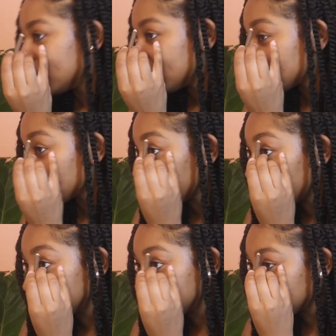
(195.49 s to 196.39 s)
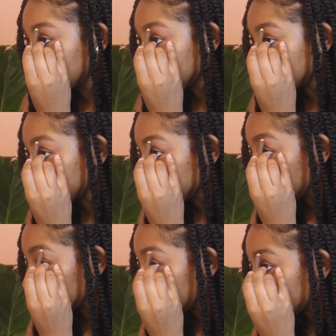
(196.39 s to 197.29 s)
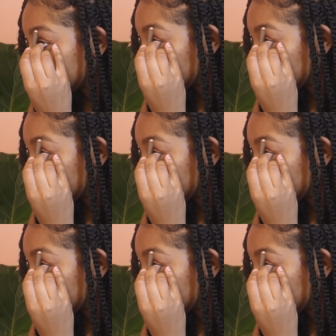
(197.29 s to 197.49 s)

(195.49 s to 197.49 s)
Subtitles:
So yeah, I just want to close the window a little bit.